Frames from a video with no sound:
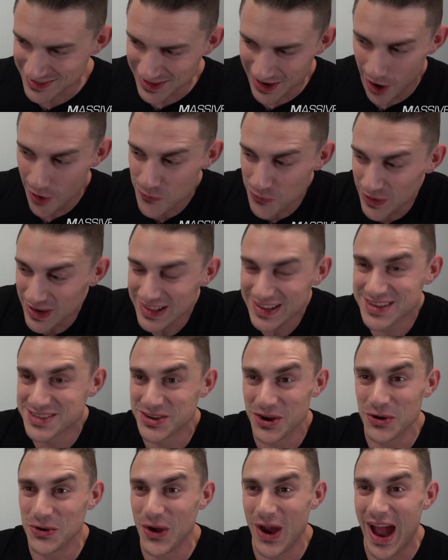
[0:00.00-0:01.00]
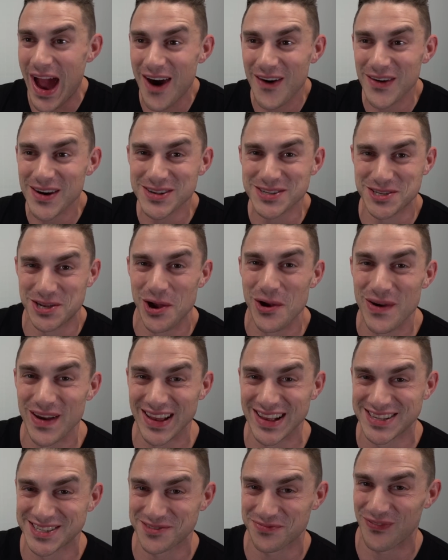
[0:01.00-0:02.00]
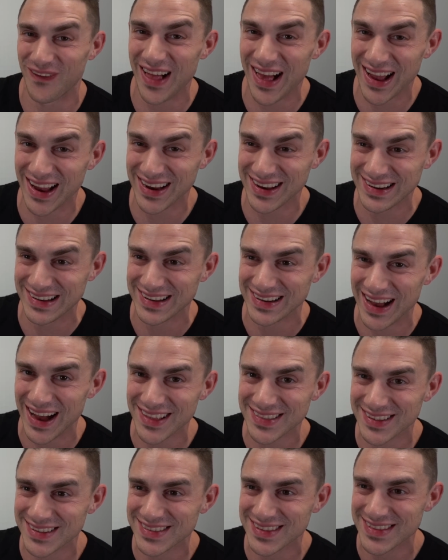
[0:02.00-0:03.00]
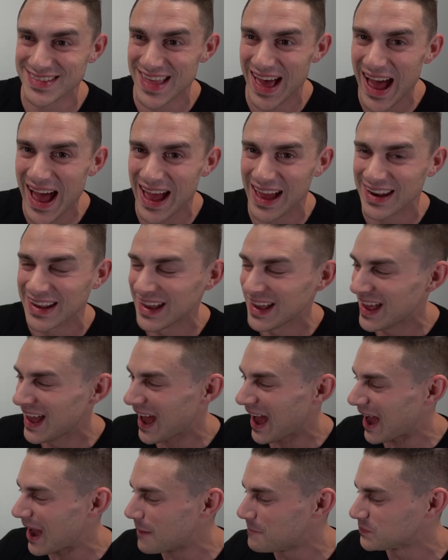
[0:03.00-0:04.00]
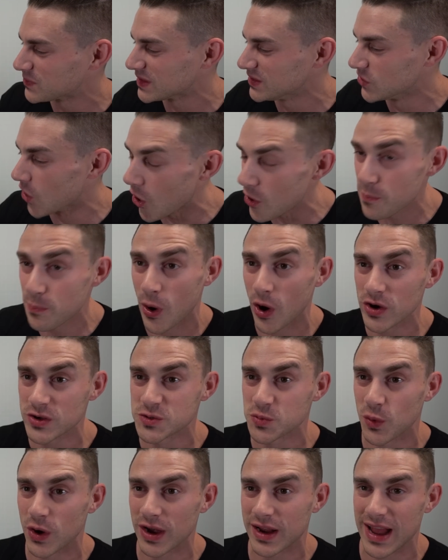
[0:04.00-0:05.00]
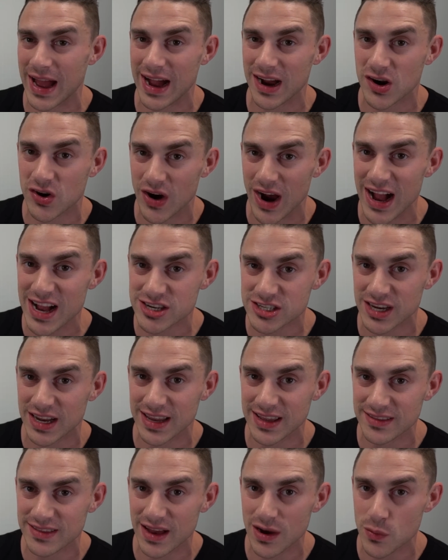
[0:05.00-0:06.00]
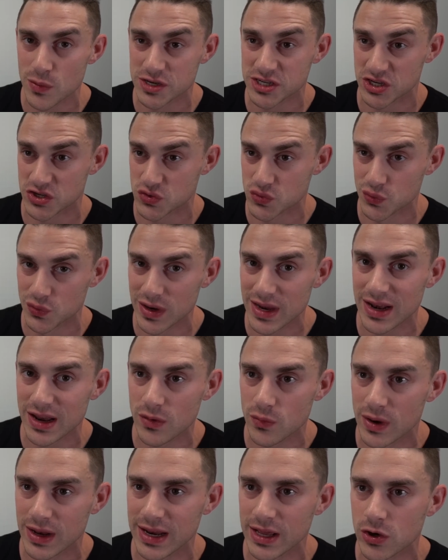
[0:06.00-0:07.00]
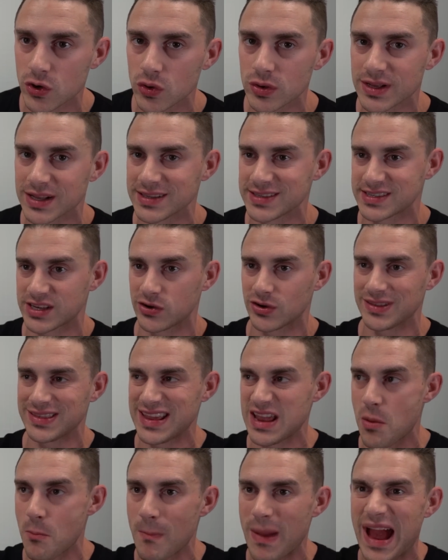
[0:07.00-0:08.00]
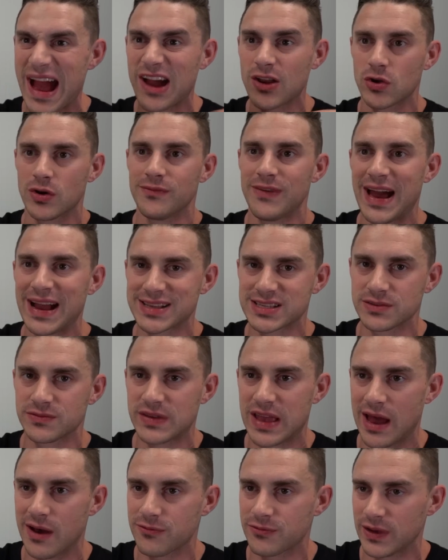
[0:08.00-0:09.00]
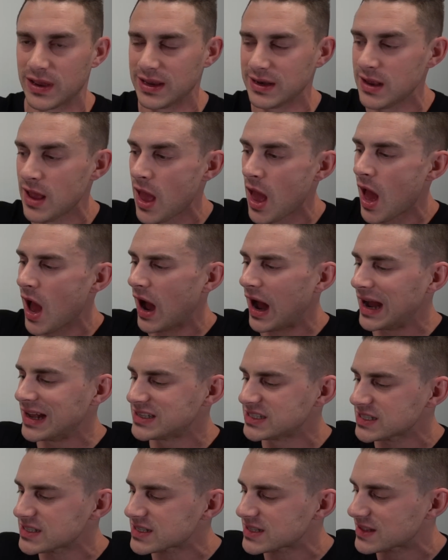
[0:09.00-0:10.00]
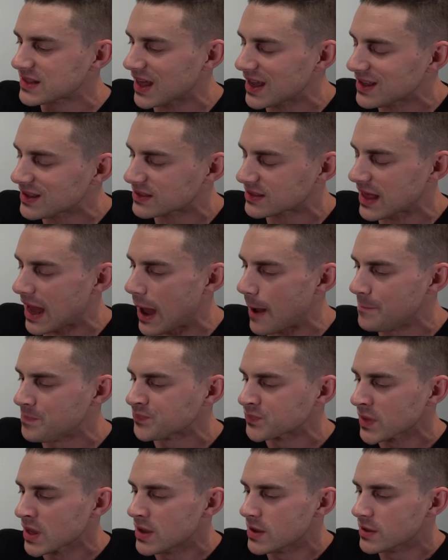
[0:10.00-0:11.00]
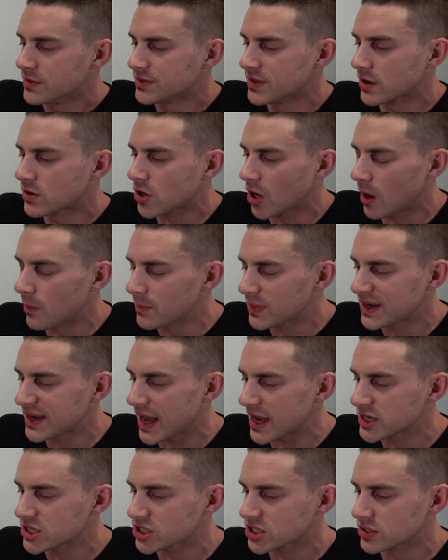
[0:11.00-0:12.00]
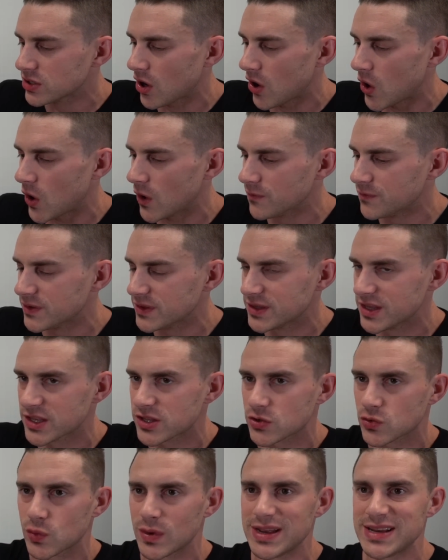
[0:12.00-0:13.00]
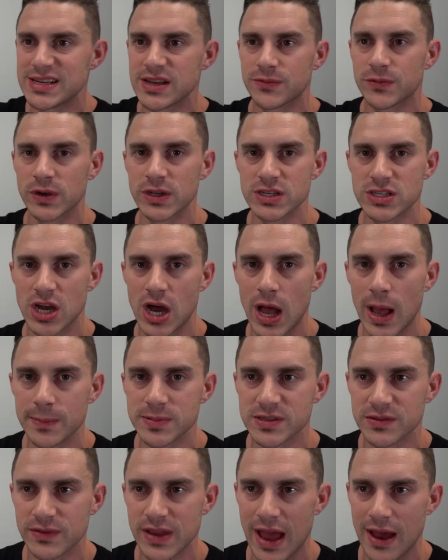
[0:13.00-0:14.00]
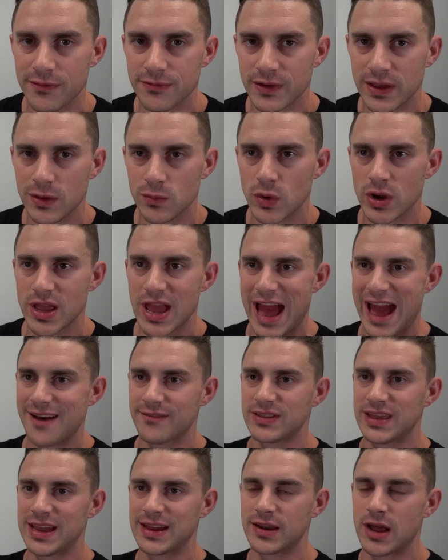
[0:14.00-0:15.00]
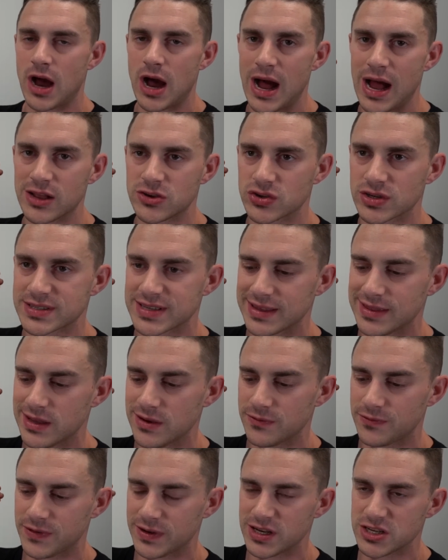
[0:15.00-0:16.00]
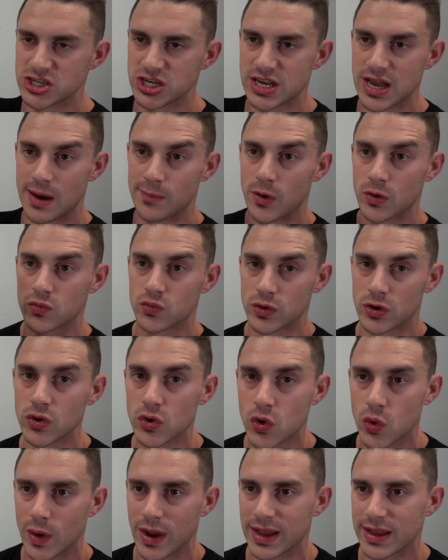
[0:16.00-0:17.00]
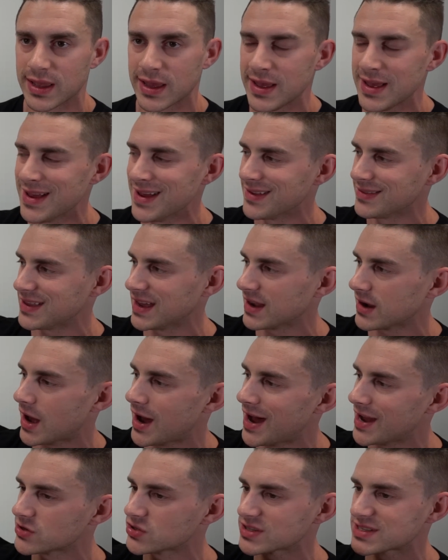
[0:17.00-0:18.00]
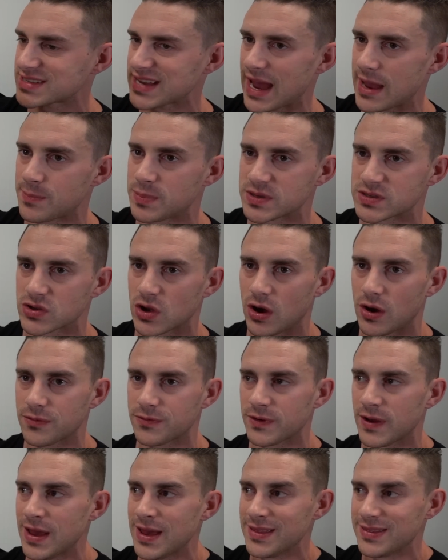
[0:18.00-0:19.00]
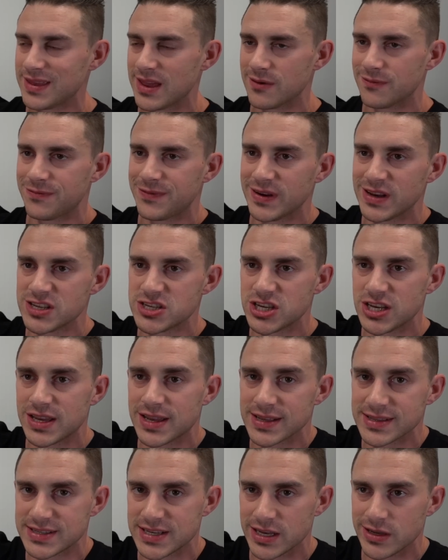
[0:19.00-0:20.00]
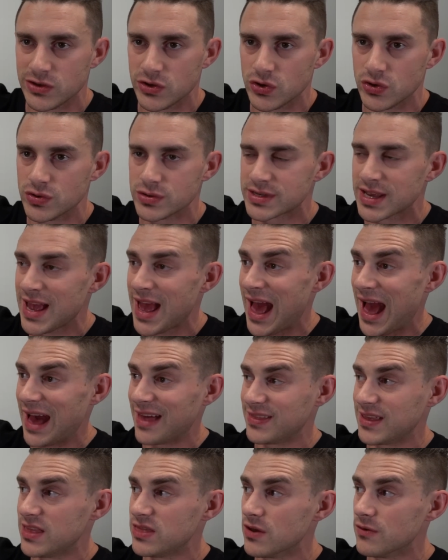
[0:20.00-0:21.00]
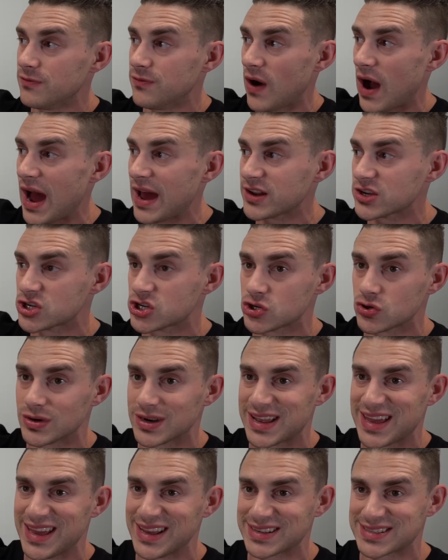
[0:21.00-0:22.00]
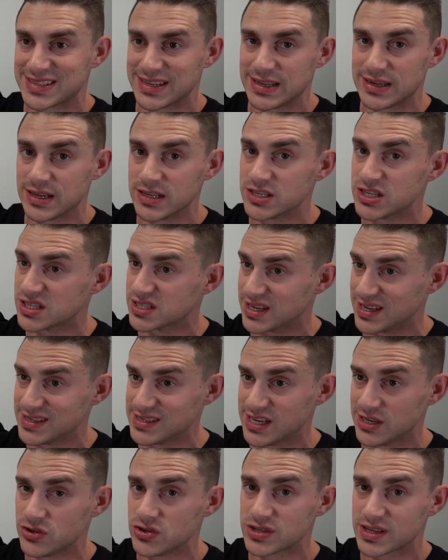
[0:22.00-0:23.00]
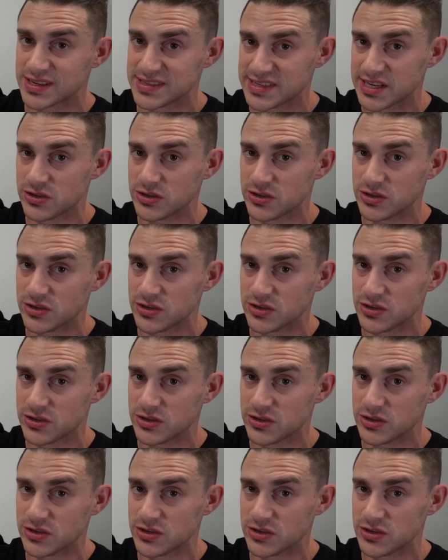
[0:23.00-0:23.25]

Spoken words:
I really don't know how else to explain it other than that. No post-workout crash either, which is really, really good considering the amount of active caffeine. I just think that the combination of the three different types of caffeine, where you have the anhydrous and the Infinergy come on real quick, the anhydrous tapers off, the Infinergy continues, and then the VitaSure kicks in and just continues.